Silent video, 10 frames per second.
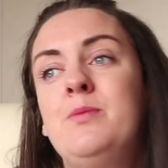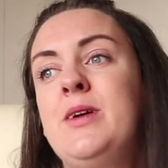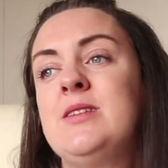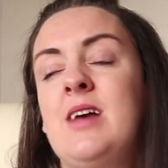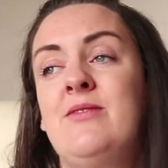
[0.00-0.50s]

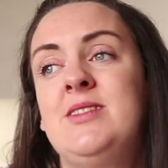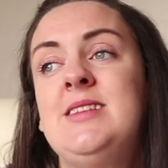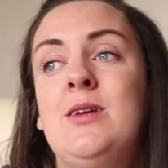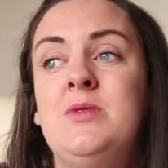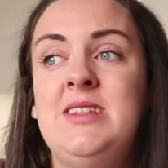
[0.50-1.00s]
because
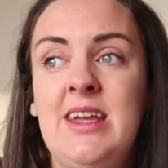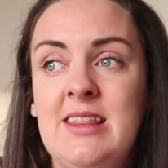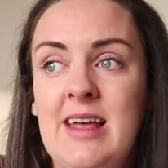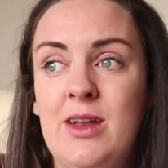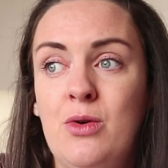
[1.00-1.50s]
obviously I would
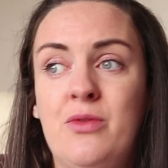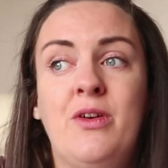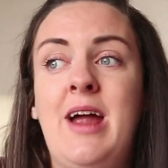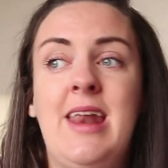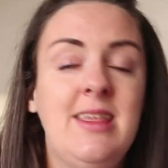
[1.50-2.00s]
take that
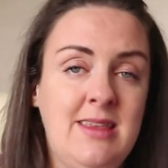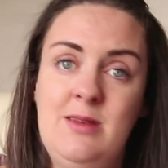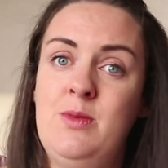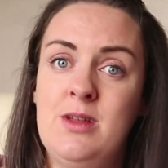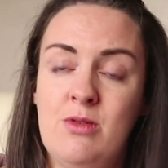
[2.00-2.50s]
over
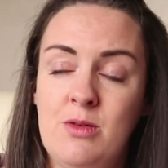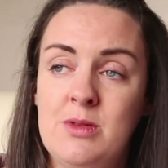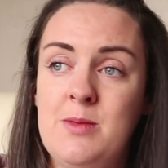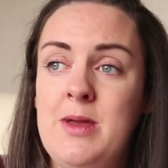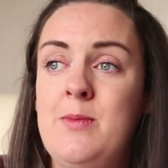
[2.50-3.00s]
anything being wrong
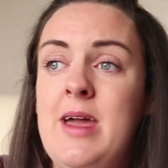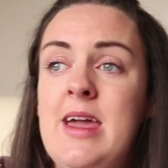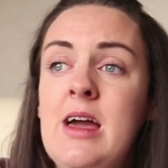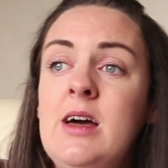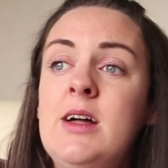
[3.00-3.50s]
with the baby.